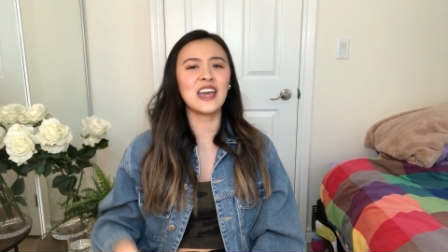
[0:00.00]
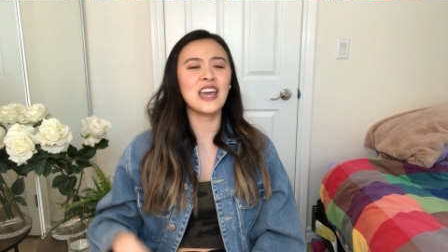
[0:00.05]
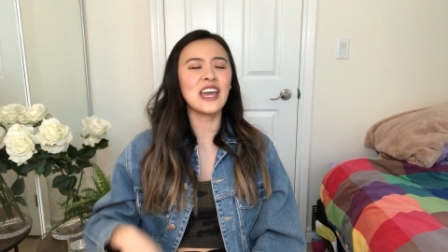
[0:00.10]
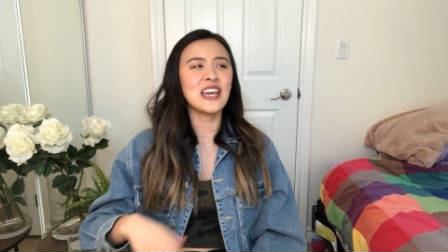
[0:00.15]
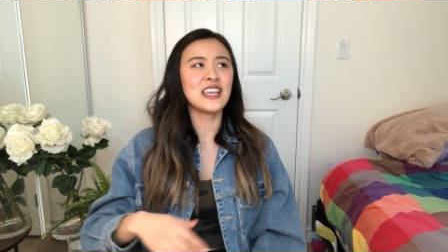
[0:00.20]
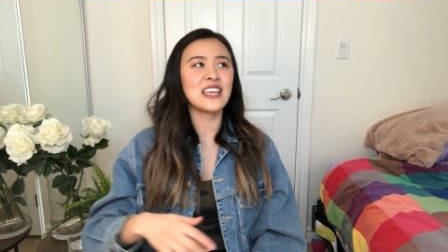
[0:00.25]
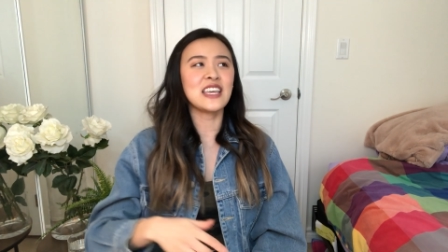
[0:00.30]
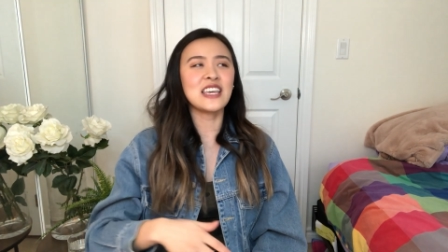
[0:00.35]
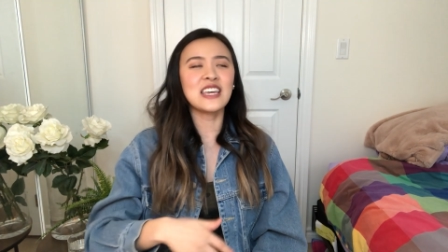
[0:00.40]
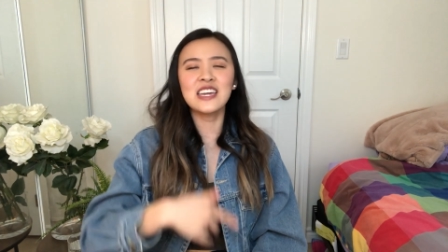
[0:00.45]

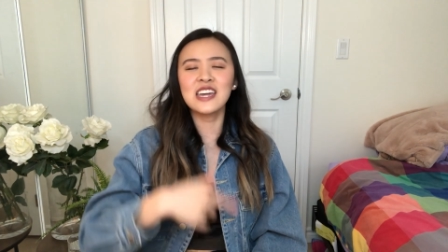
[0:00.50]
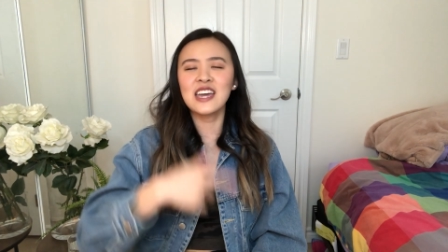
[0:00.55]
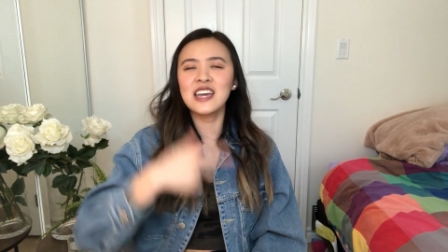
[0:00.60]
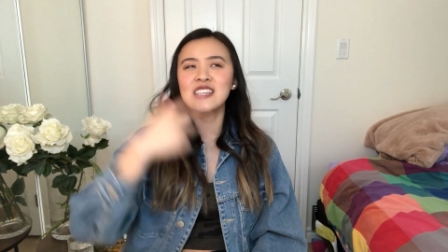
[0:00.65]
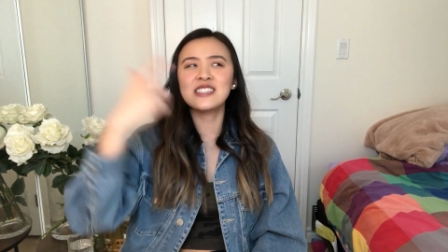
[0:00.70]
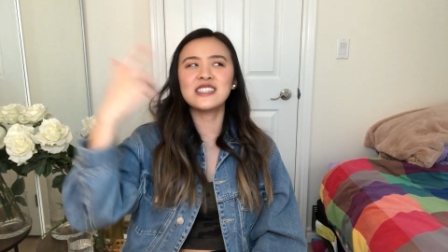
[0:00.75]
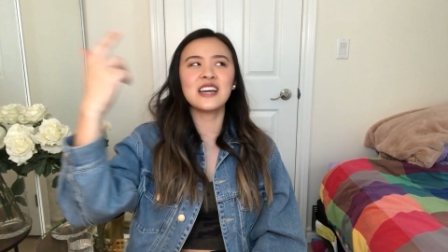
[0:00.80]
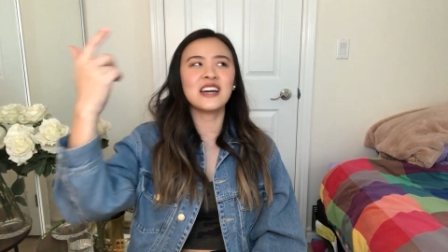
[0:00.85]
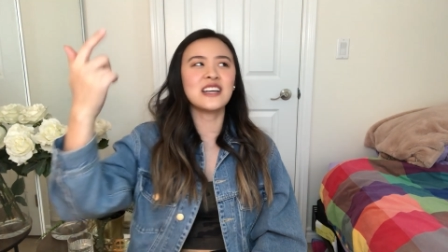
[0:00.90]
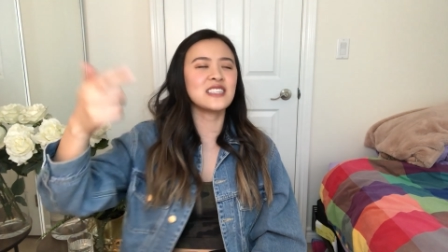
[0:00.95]
He
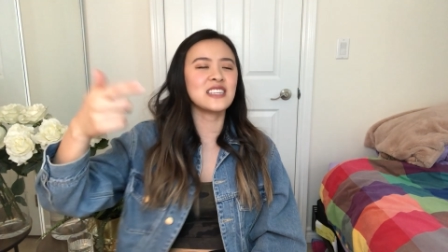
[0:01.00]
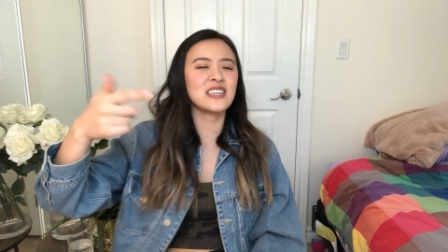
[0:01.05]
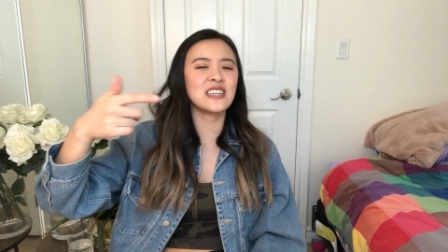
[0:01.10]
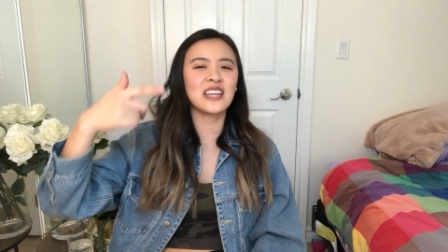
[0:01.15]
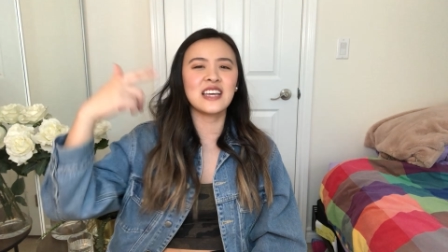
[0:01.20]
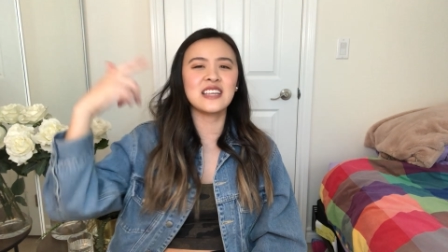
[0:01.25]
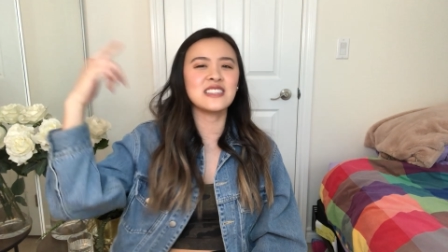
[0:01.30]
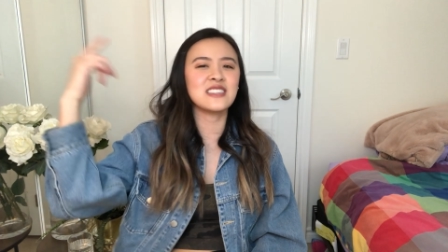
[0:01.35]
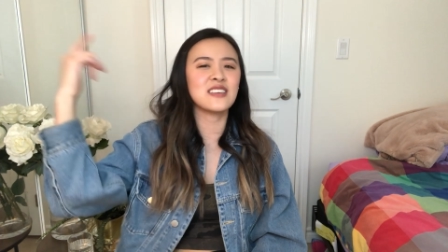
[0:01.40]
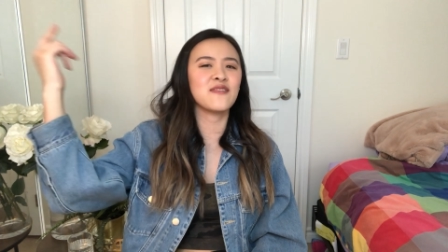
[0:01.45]
does it
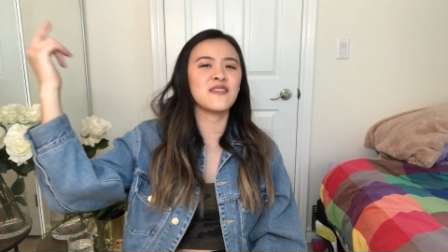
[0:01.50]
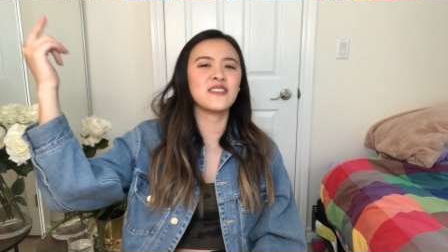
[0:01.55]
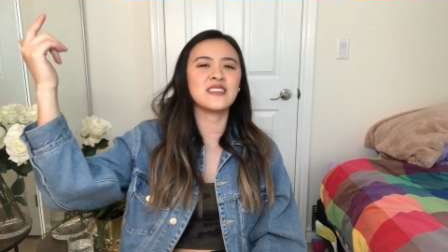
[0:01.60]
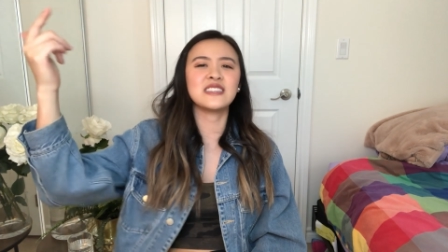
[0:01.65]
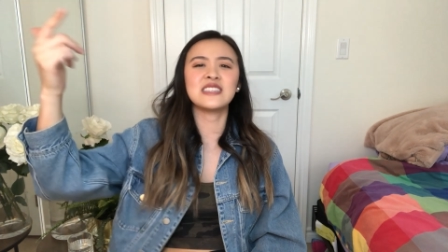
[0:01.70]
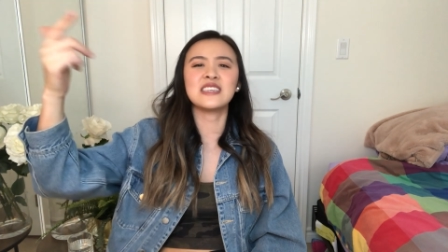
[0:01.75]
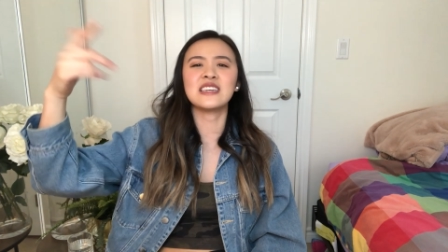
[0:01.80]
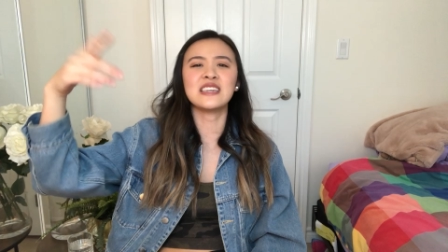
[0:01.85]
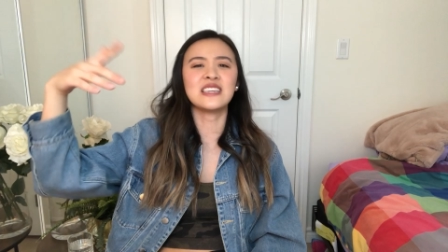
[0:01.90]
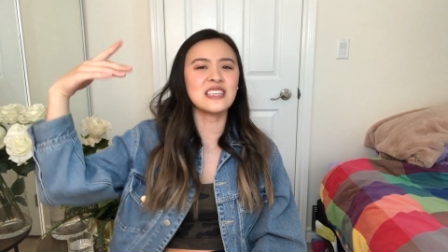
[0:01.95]
as if
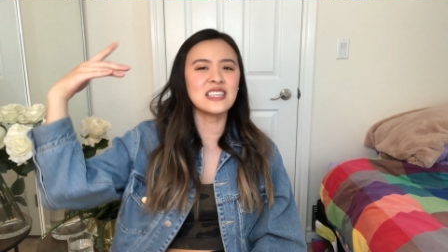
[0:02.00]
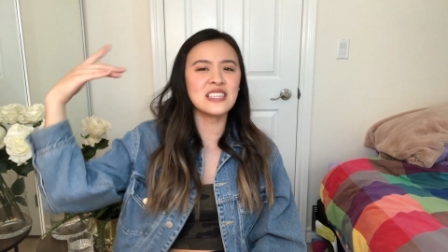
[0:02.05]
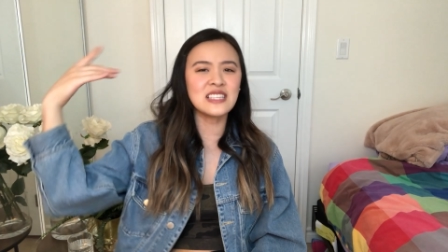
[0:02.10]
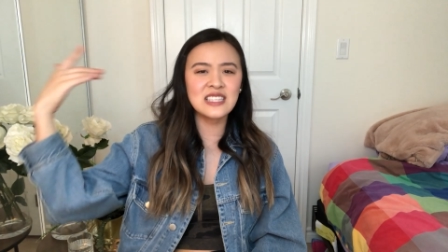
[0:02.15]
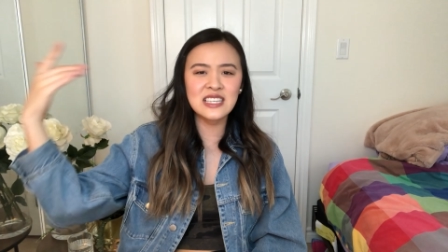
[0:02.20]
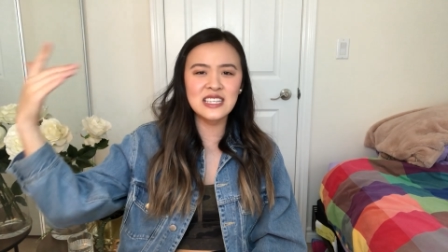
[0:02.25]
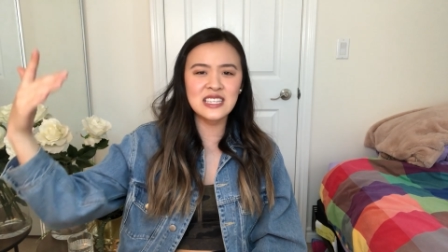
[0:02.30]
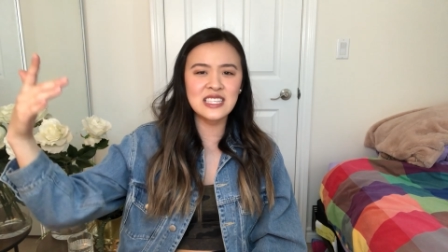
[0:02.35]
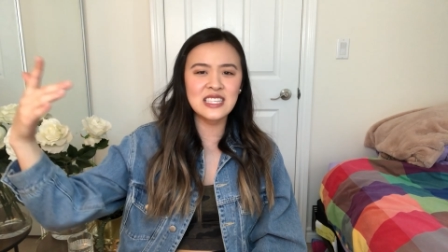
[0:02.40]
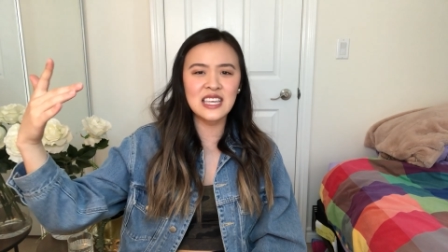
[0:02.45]
it's the
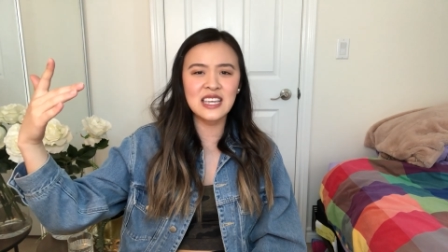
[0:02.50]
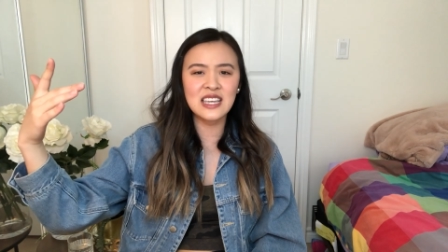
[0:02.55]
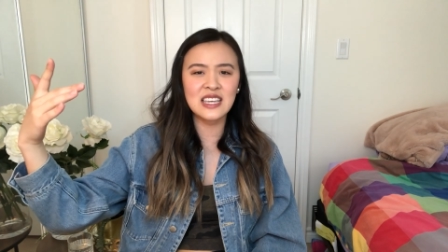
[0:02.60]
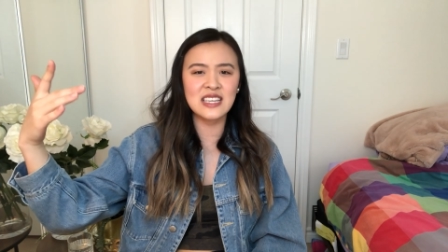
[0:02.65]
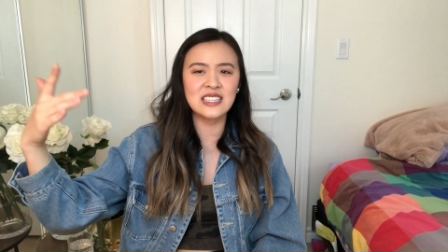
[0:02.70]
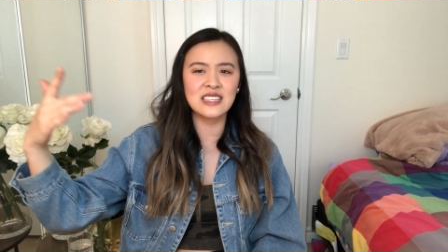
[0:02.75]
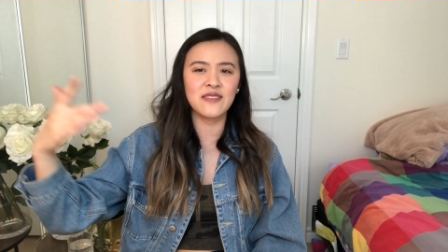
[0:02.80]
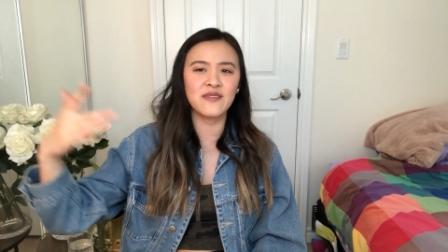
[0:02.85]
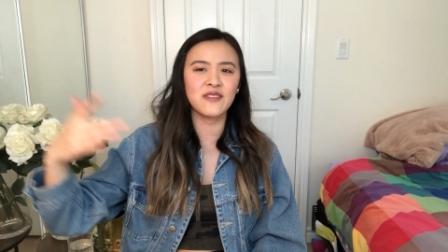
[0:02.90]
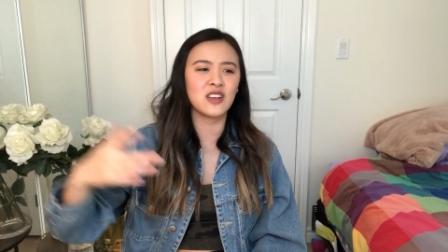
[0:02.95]
easiest thing
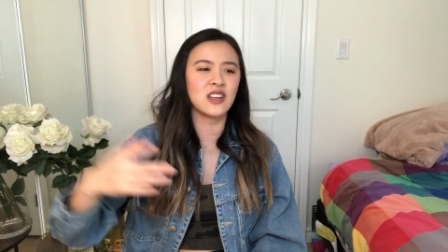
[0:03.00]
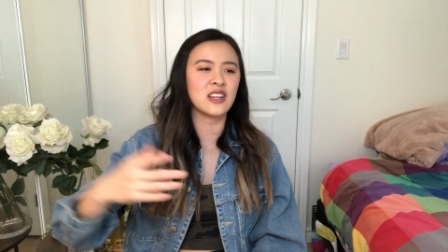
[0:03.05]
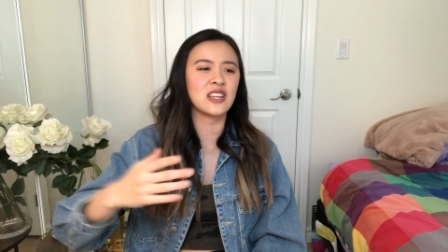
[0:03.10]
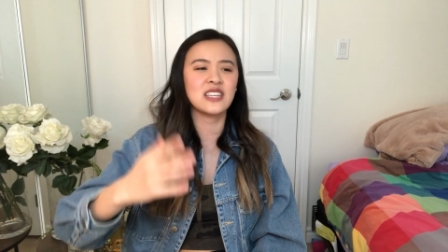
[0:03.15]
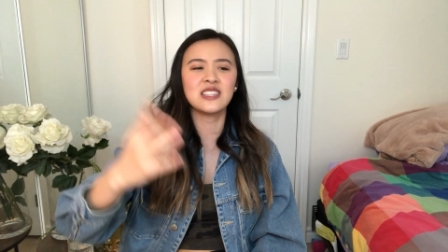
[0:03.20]
he's ever done.